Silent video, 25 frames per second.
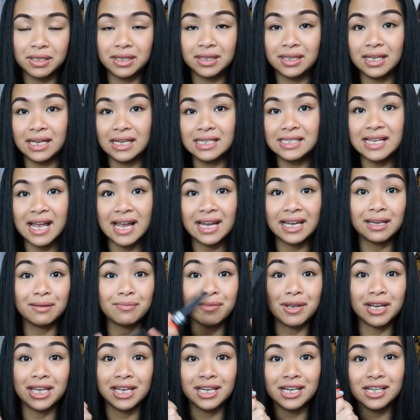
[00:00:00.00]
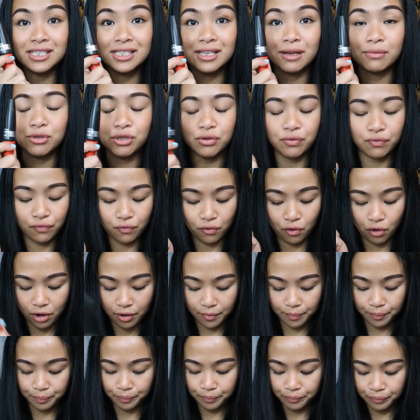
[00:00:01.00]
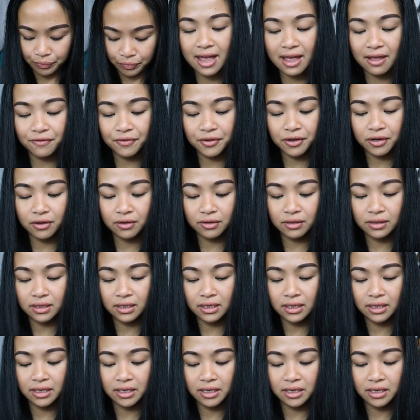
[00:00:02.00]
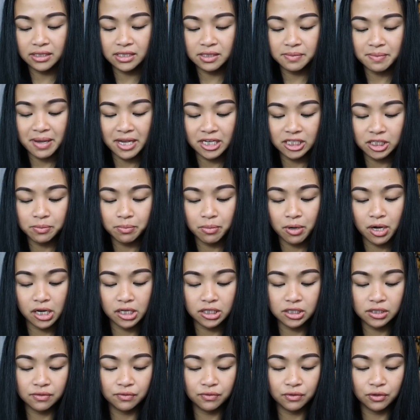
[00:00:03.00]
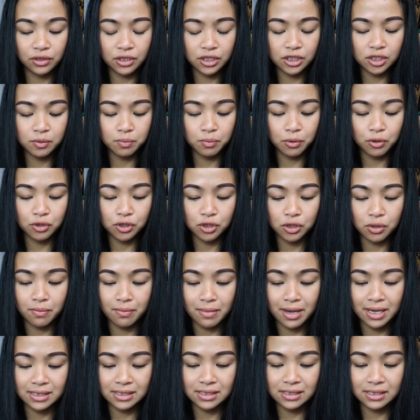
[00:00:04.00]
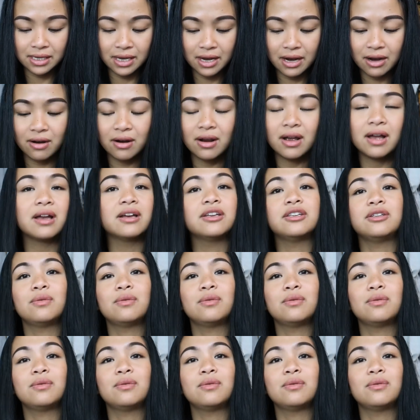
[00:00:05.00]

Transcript: but this I can make an exception for. I have here the Smashbox Full Exposure Mascara.